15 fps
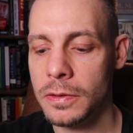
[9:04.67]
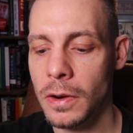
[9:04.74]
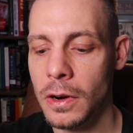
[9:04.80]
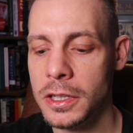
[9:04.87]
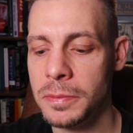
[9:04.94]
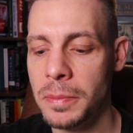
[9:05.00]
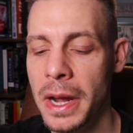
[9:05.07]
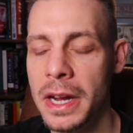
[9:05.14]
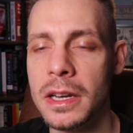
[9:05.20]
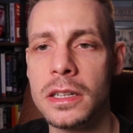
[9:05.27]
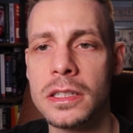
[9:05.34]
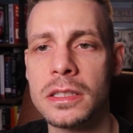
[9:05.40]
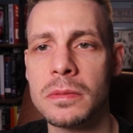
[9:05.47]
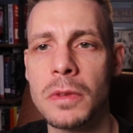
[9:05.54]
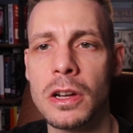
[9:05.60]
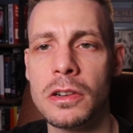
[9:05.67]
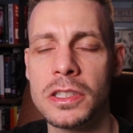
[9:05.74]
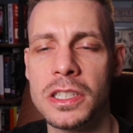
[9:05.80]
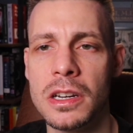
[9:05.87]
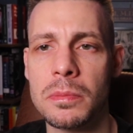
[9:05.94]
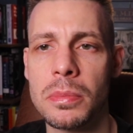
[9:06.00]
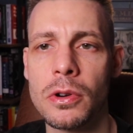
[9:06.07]
far as mechanism goes
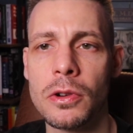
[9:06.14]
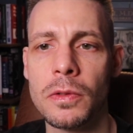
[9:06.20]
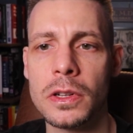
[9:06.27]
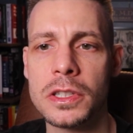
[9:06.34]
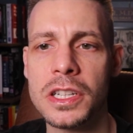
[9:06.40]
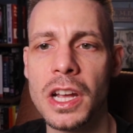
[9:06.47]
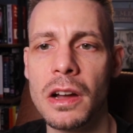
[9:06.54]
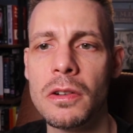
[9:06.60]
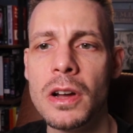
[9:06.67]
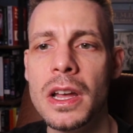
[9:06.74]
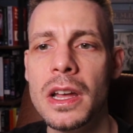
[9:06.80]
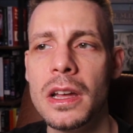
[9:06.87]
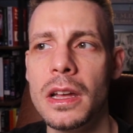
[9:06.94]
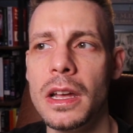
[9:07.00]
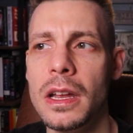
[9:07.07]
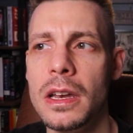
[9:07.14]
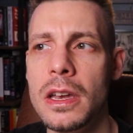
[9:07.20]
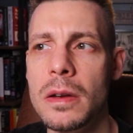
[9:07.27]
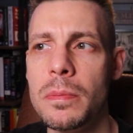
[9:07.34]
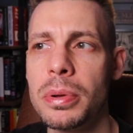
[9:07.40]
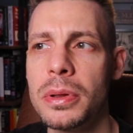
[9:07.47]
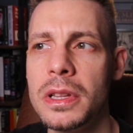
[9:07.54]
and approvals go,
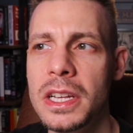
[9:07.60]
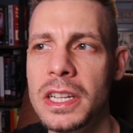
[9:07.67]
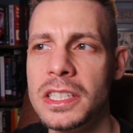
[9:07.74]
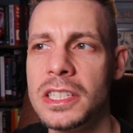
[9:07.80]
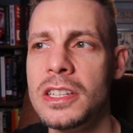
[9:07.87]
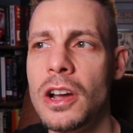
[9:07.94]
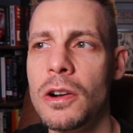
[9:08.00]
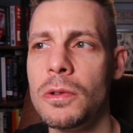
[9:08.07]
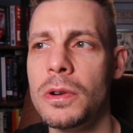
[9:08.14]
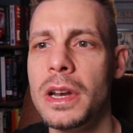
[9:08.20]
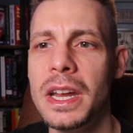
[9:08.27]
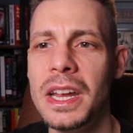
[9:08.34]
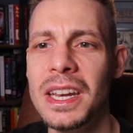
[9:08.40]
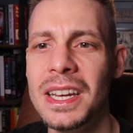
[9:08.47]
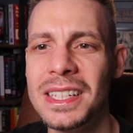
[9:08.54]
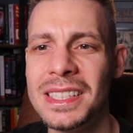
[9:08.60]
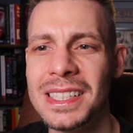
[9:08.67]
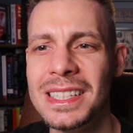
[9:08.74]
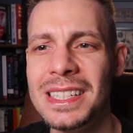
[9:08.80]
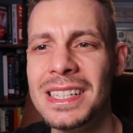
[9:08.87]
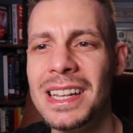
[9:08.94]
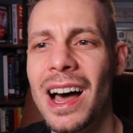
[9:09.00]
please note it is
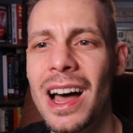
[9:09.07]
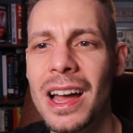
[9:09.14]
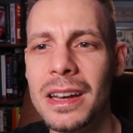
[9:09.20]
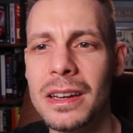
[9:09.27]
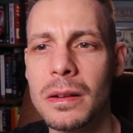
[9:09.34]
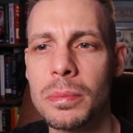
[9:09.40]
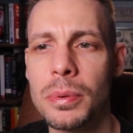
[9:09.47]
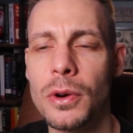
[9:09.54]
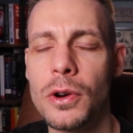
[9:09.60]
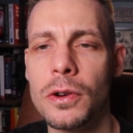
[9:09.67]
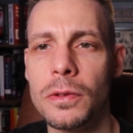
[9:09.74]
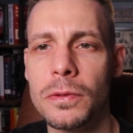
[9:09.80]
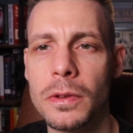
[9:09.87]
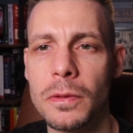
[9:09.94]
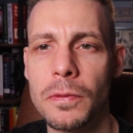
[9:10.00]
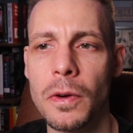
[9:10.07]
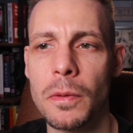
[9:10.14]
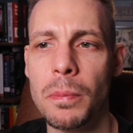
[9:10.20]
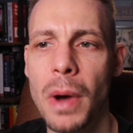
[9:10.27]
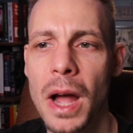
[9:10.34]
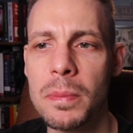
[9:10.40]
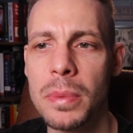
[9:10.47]
not approved for
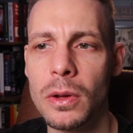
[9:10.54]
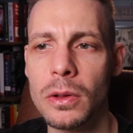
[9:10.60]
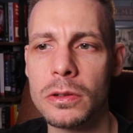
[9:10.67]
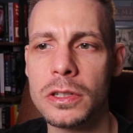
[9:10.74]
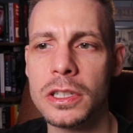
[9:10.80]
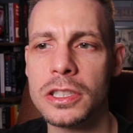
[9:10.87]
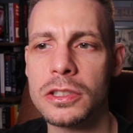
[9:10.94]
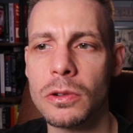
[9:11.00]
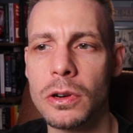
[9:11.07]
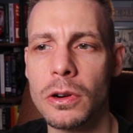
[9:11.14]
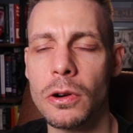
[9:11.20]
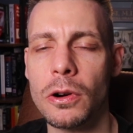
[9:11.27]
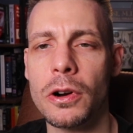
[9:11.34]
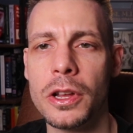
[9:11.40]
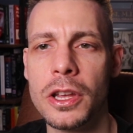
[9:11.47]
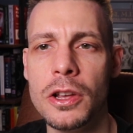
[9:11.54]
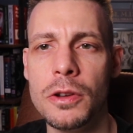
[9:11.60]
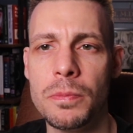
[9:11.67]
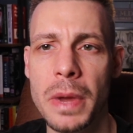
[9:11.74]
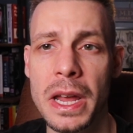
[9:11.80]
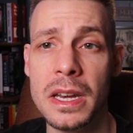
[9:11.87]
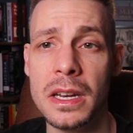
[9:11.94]
bipolar disorder or
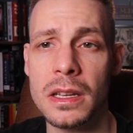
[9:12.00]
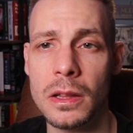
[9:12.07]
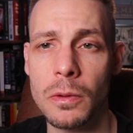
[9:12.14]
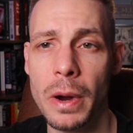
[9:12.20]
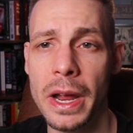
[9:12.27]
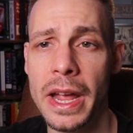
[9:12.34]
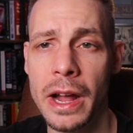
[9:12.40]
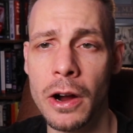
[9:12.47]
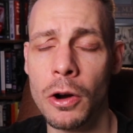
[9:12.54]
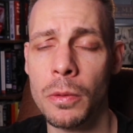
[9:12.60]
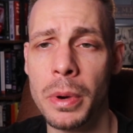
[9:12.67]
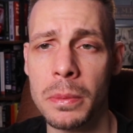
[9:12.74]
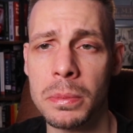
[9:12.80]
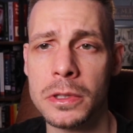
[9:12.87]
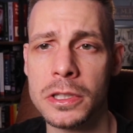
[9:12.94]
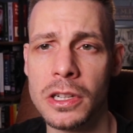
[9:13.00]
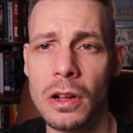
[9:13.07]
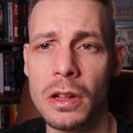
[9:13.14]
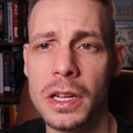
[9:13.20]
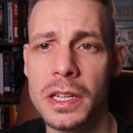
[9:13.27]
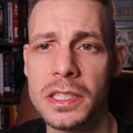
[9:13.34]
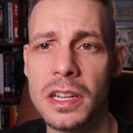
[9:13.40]
acute mania the way
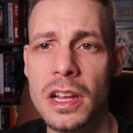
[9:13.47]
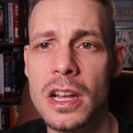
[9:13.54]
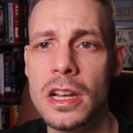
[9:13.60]
aripiprazole is.